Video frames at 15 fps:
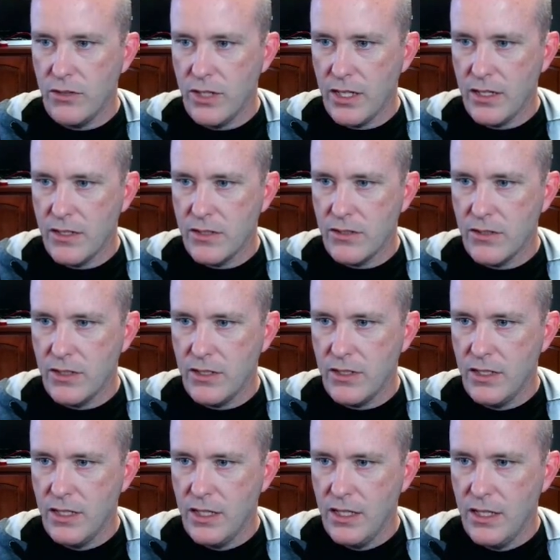got inserted?
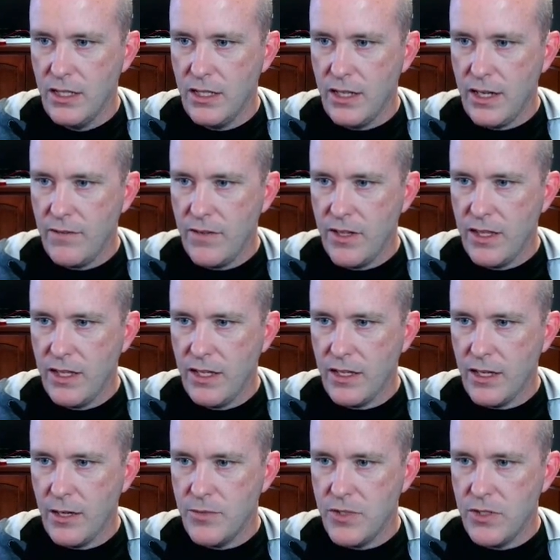Everything
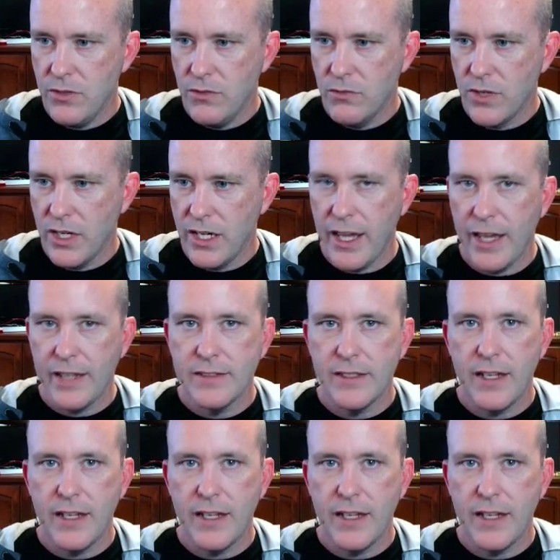up to run exit